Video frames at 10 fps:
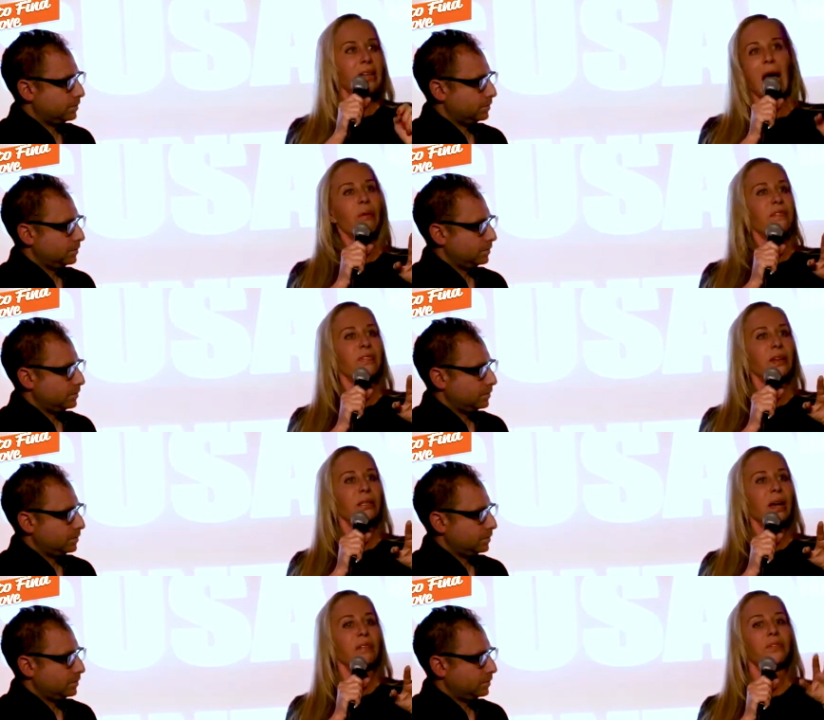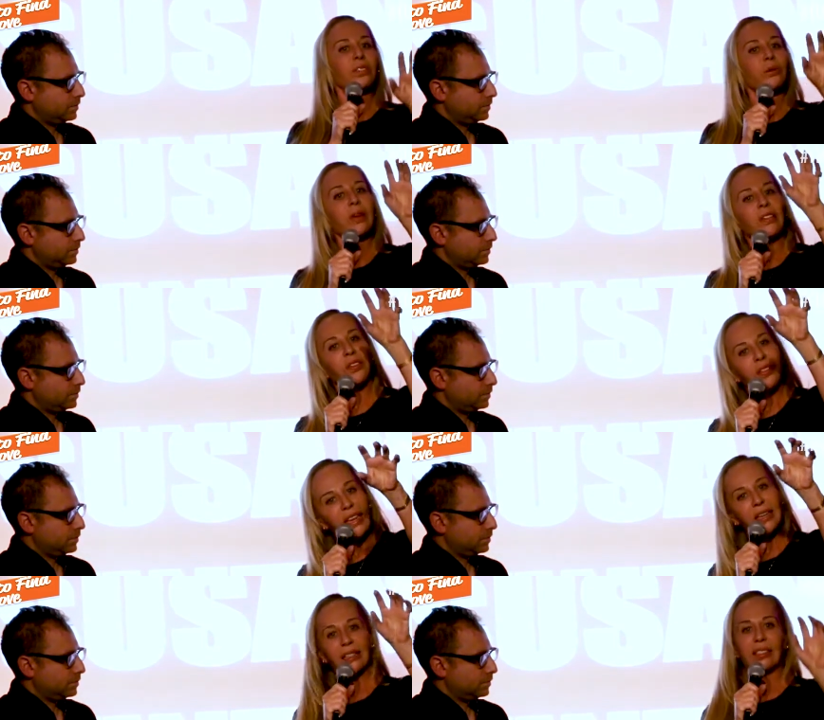Speaker 1: now I feel love. So we
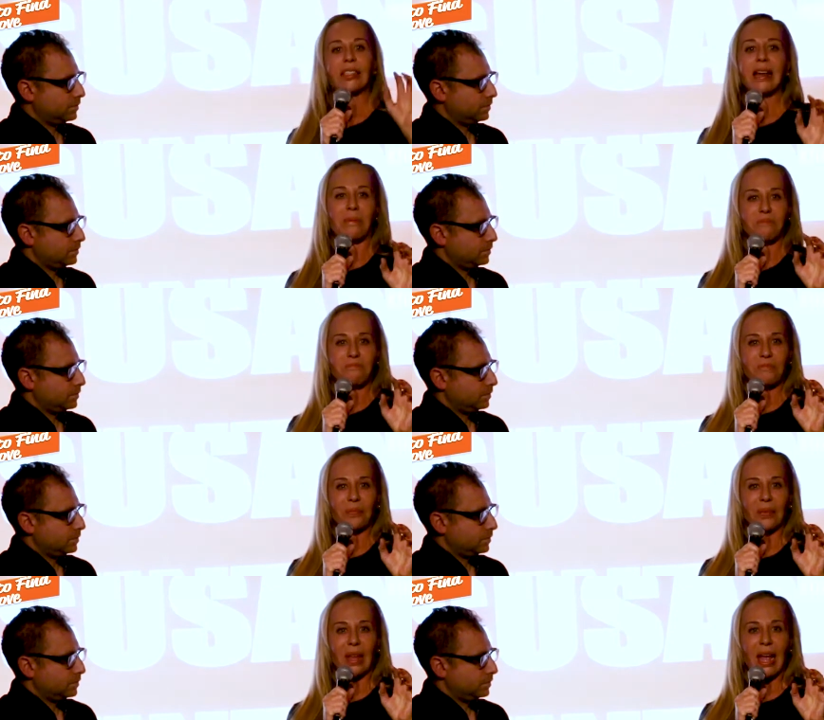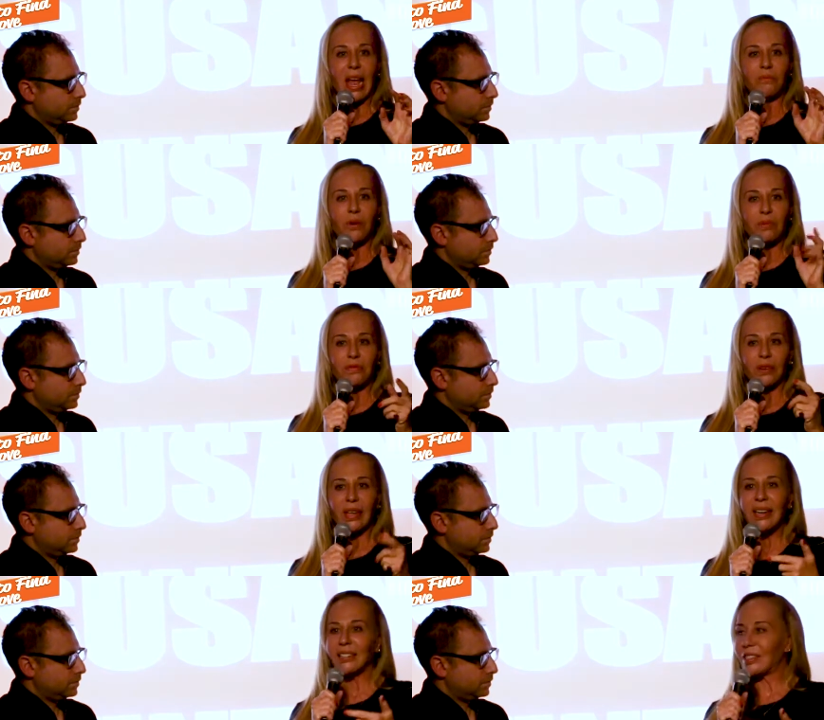think it's them. And what we
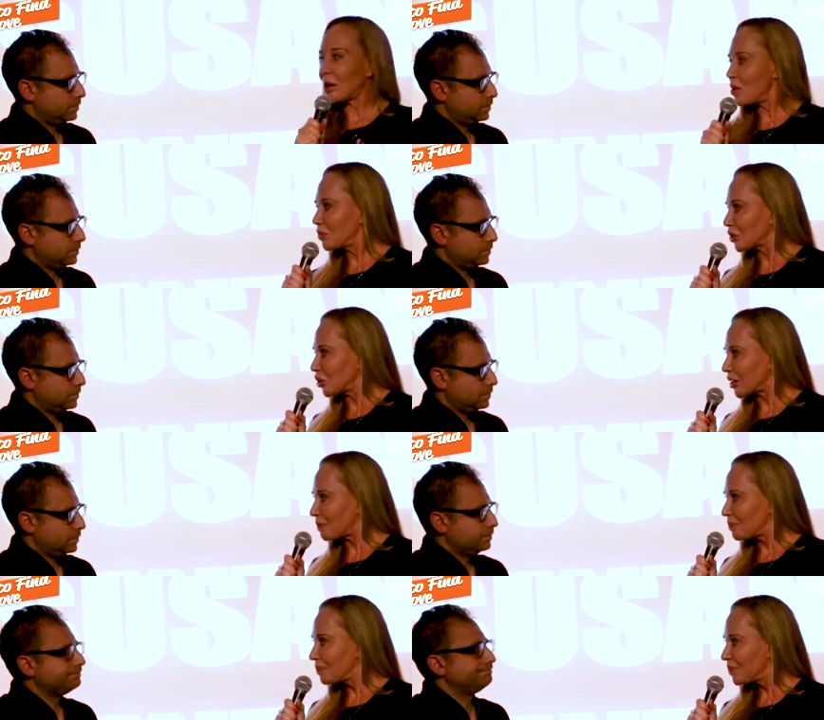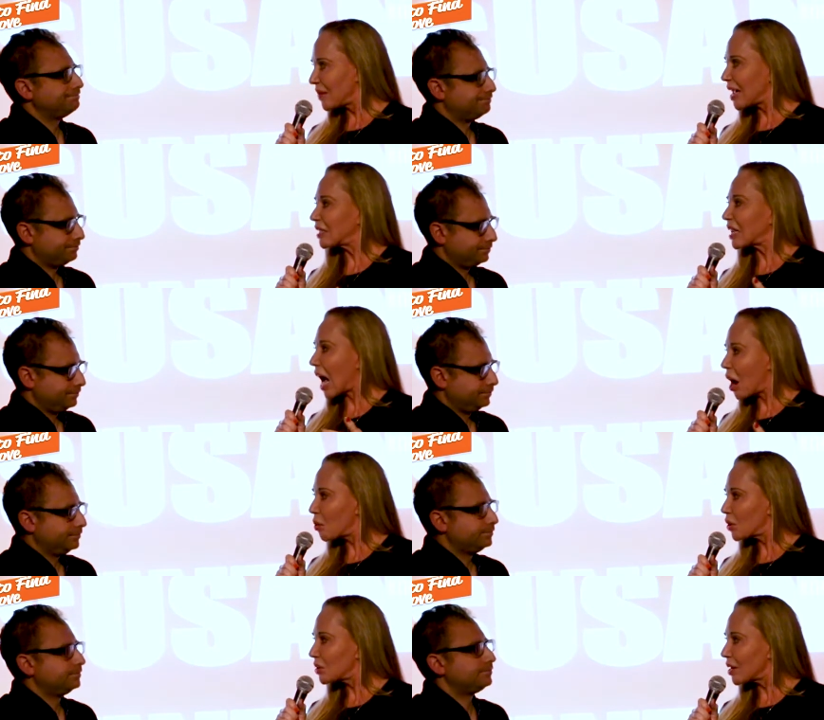forget is the ownership. It's
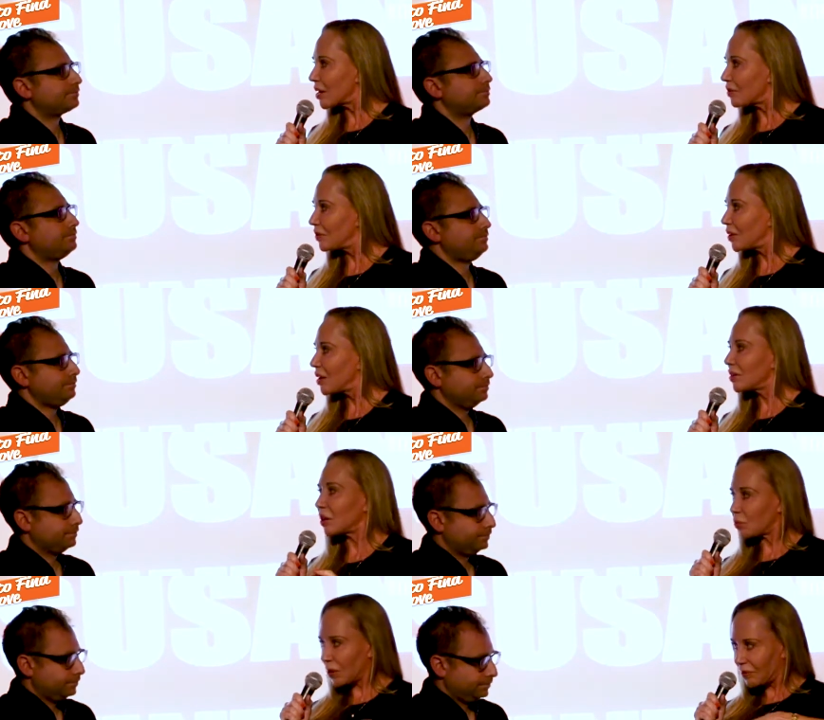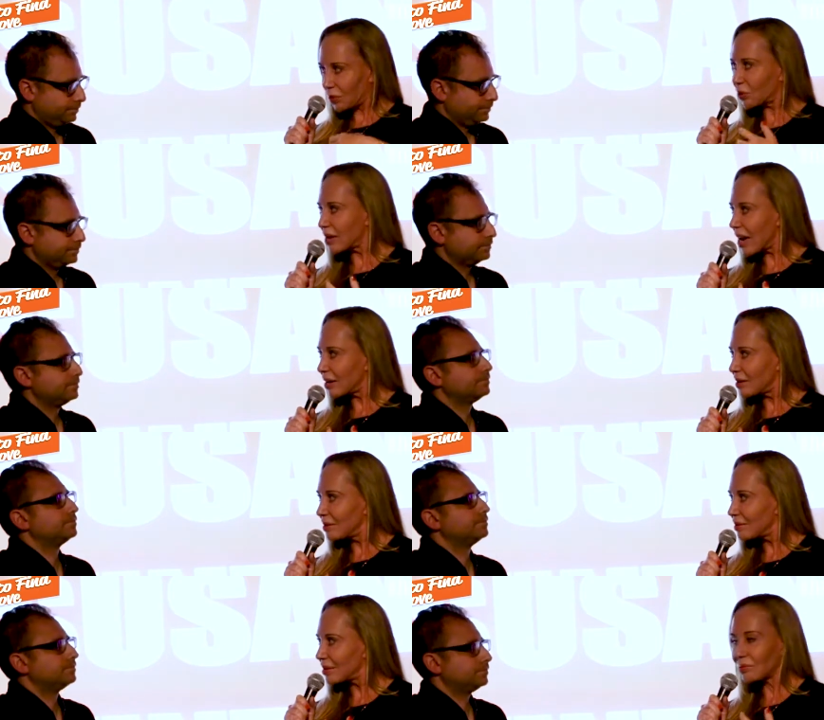our love that we've
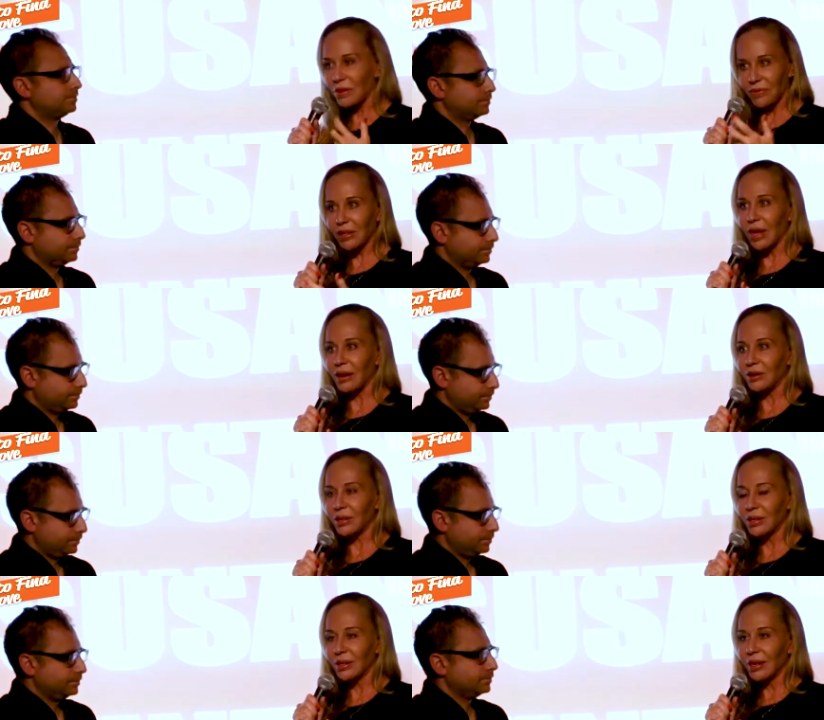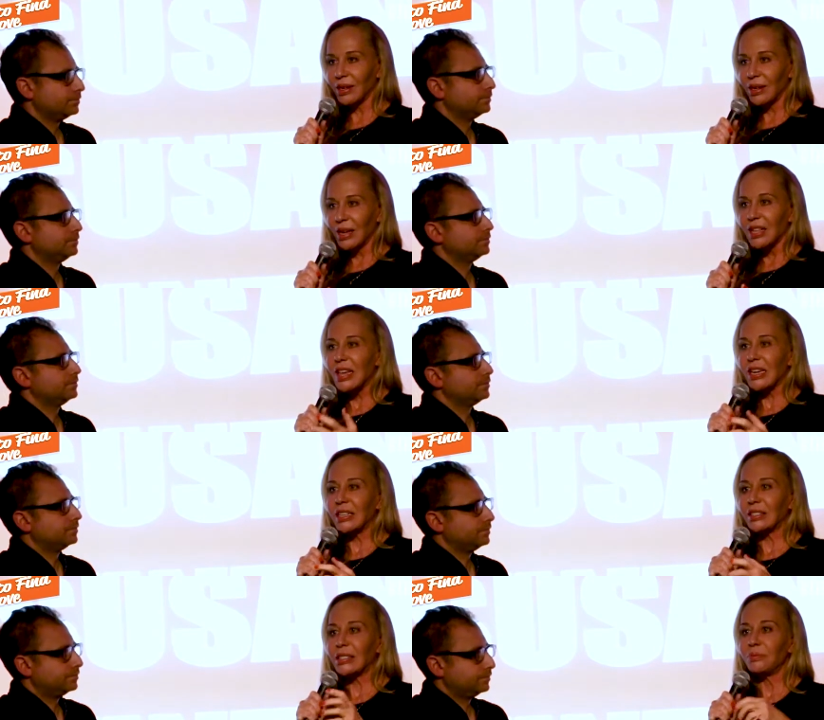created, that we've allowed, that
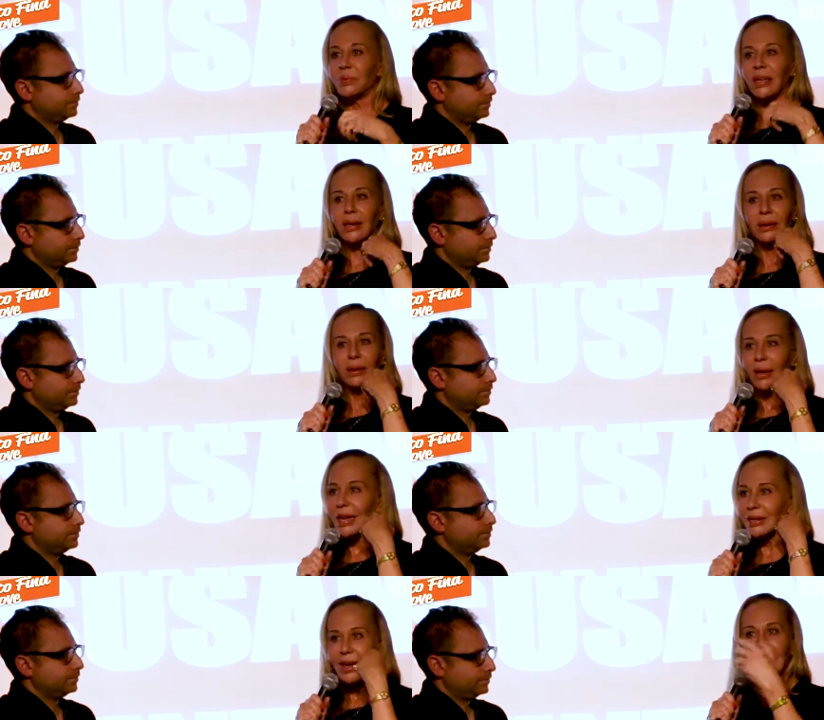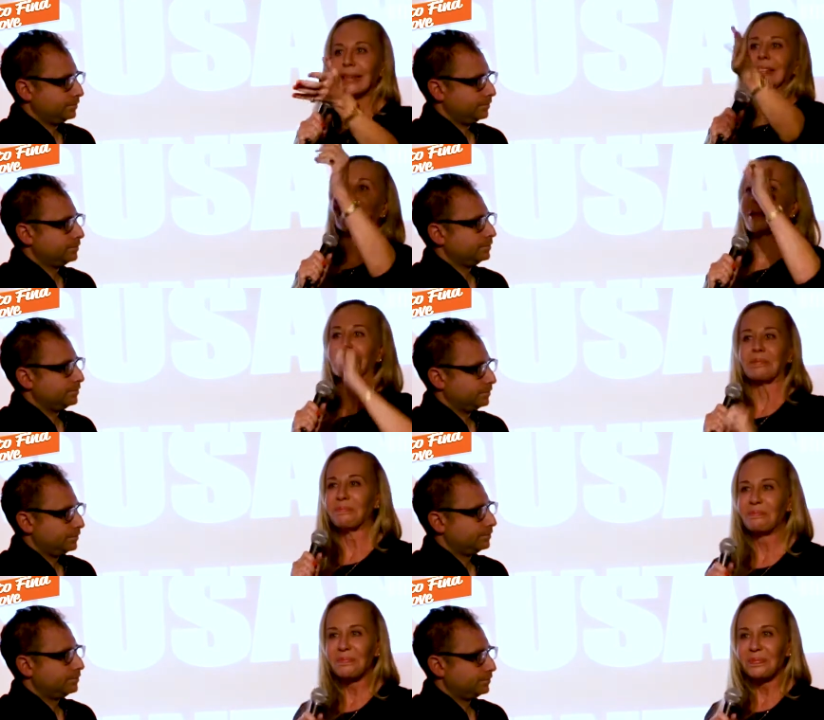is simply, it lands on them.
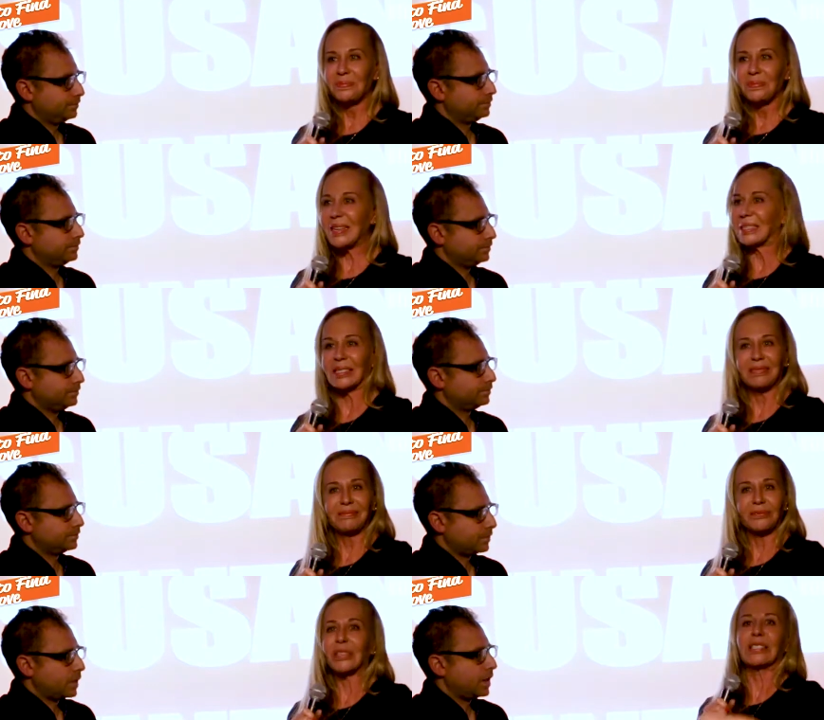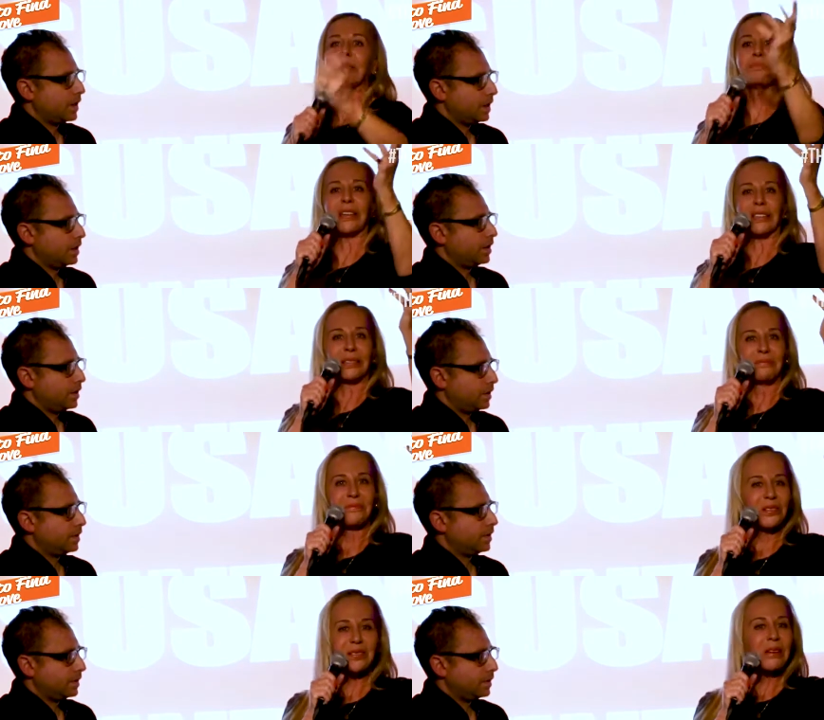This recipient,
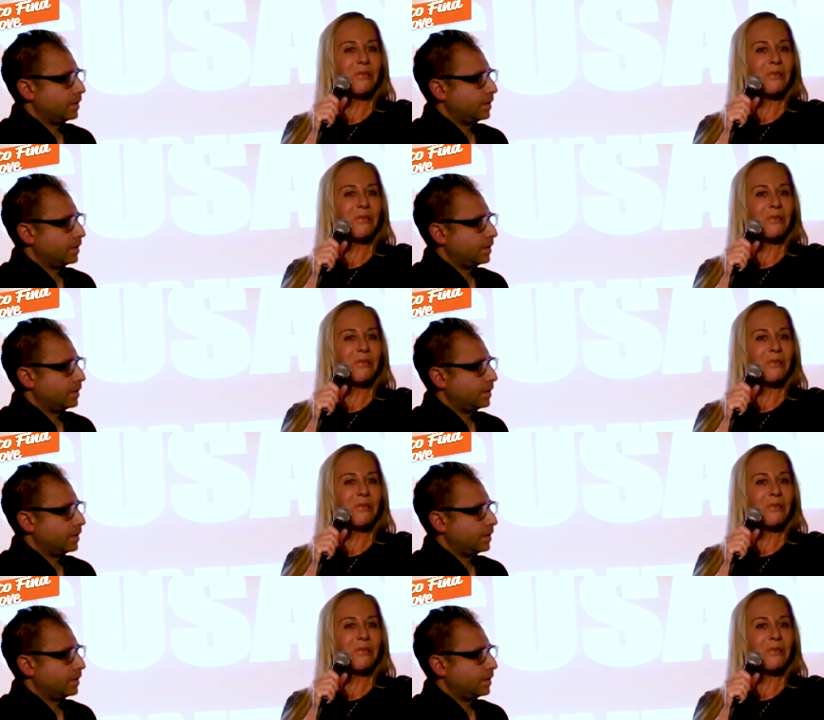whether they